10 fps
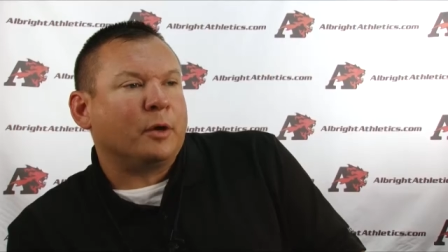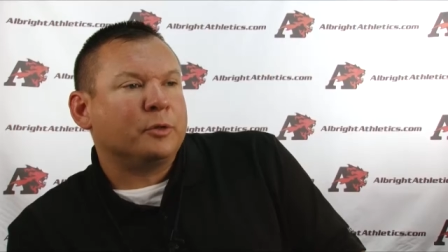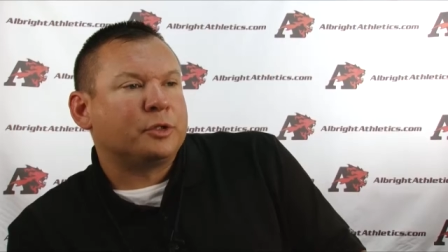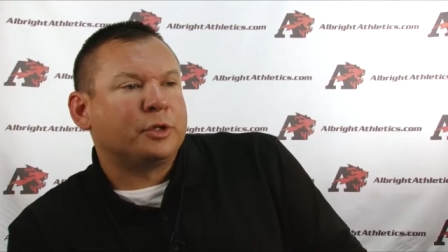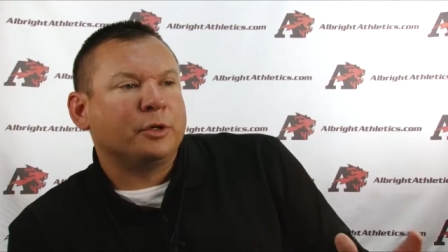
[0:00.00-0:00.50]

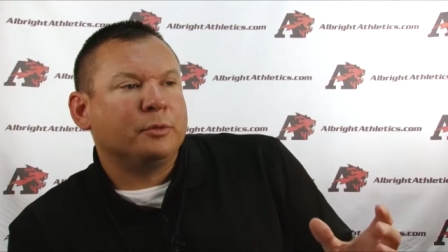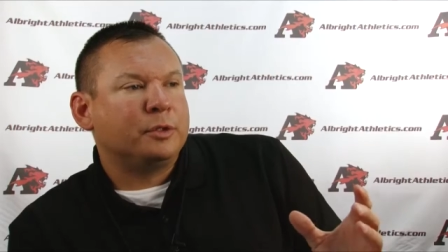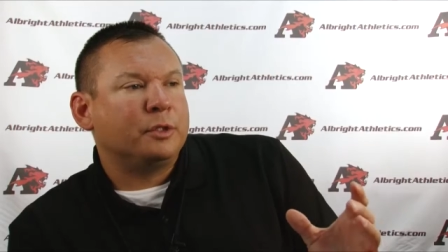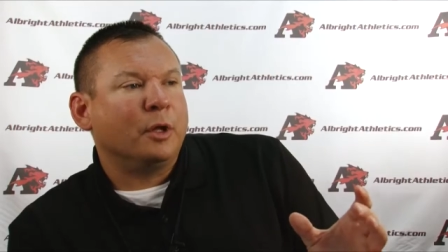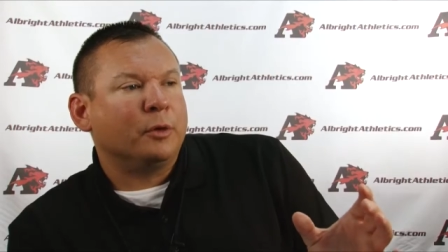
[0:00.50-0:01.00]
those
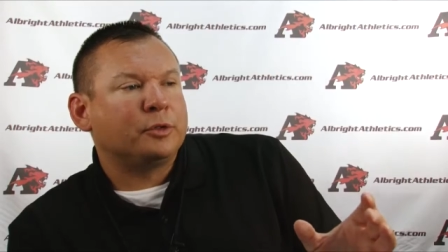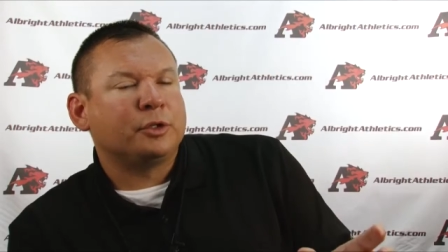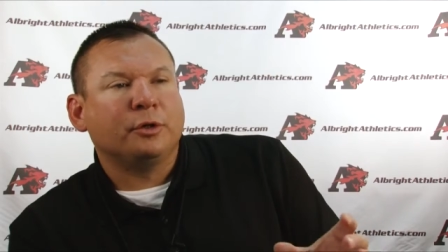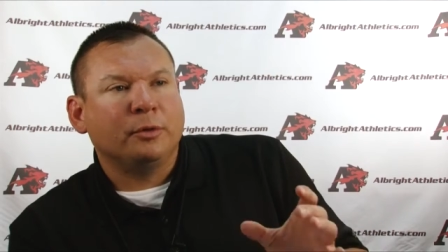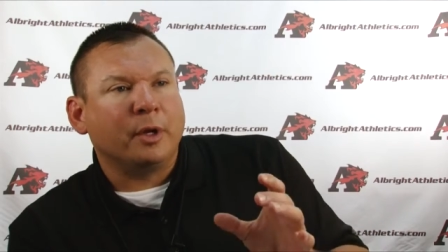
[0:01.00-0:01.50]

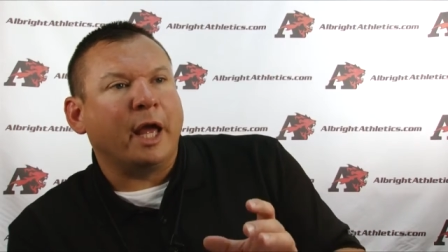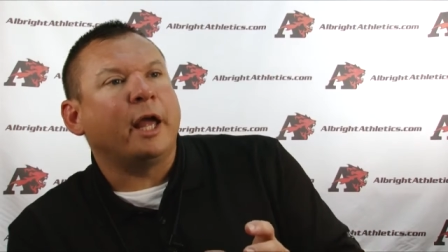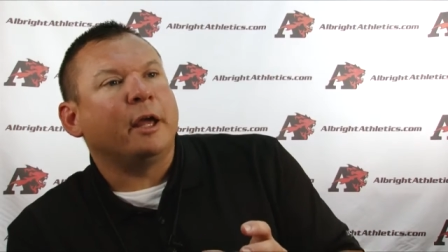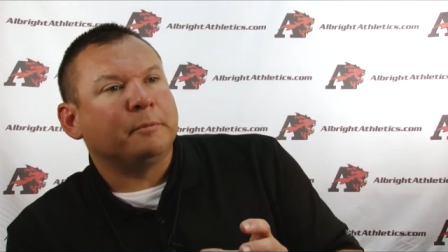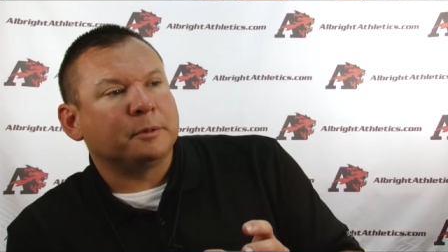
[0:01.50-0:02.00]
two
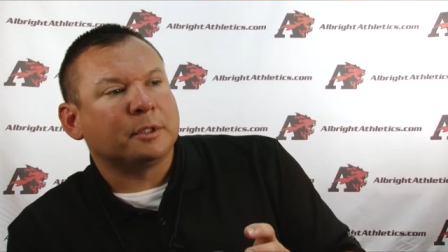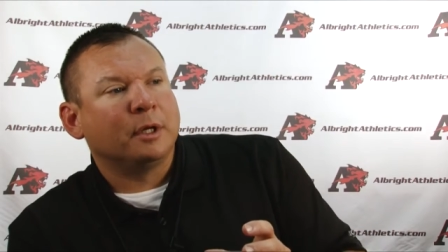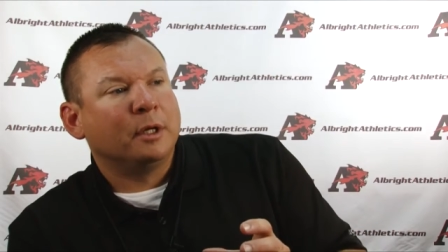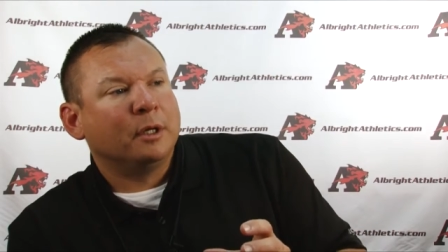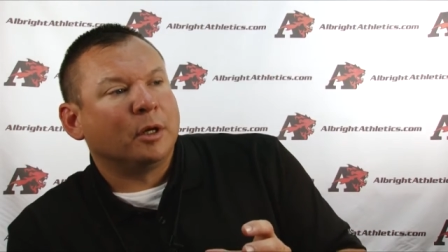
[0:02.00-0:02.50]
games
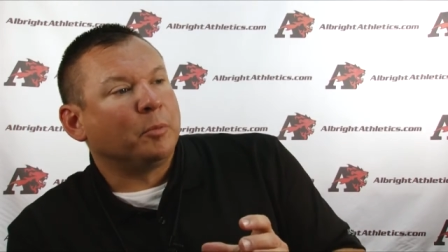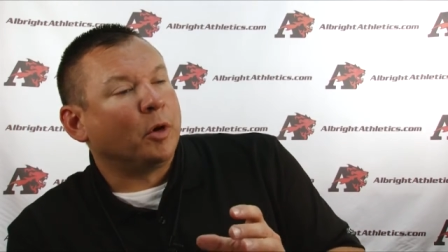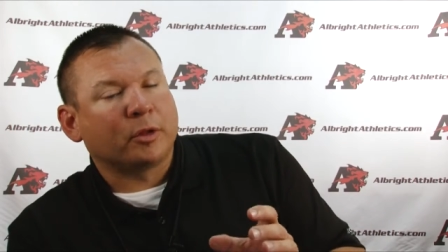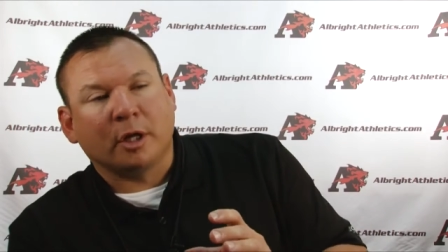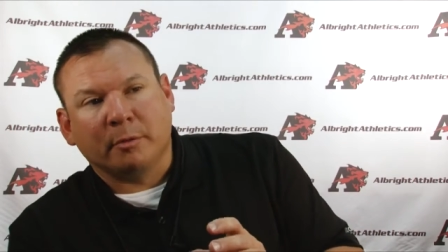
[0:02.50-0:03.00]
are
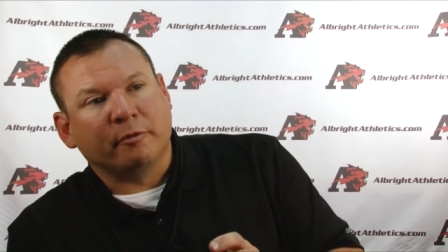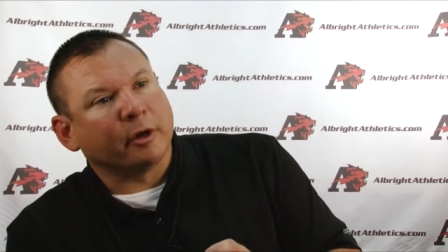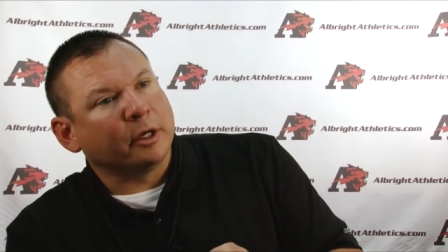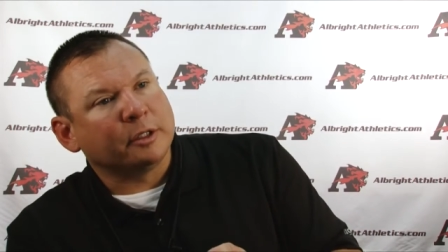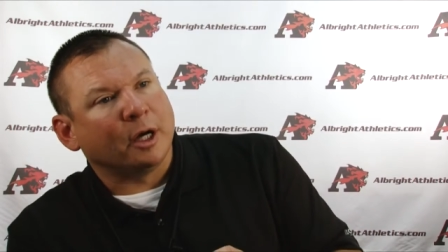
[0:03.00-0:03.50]
both going to be
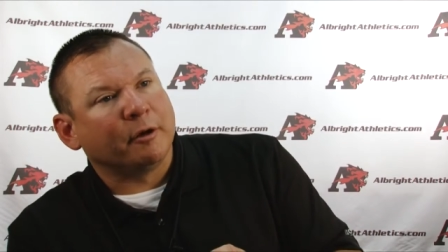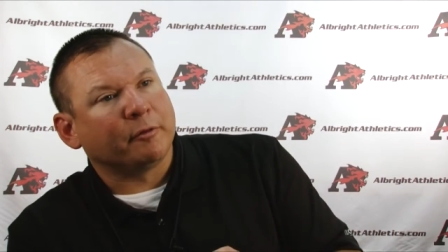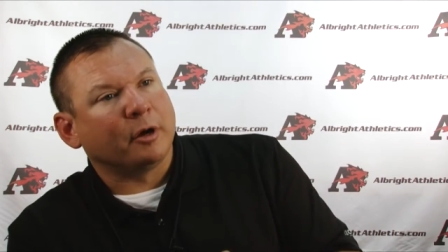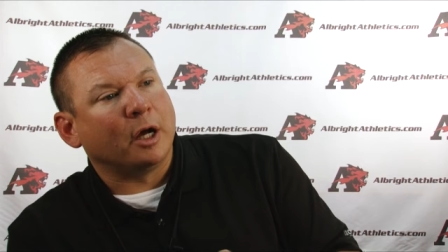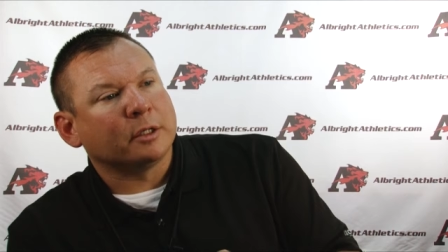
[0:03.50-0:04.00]
very tough
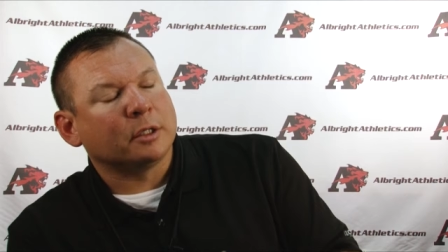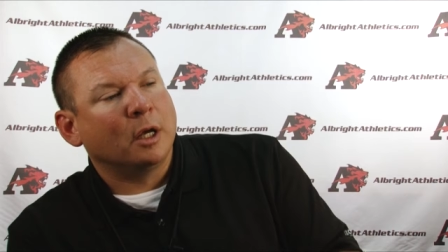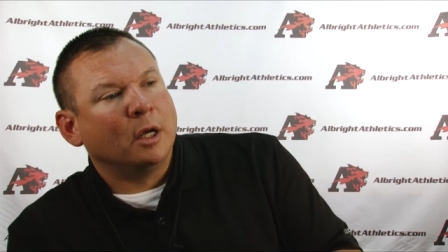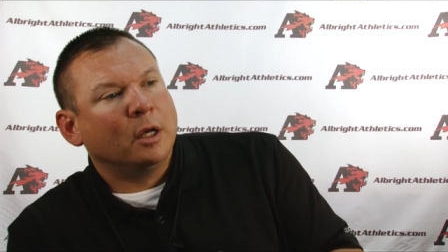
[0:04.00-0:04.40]
for us.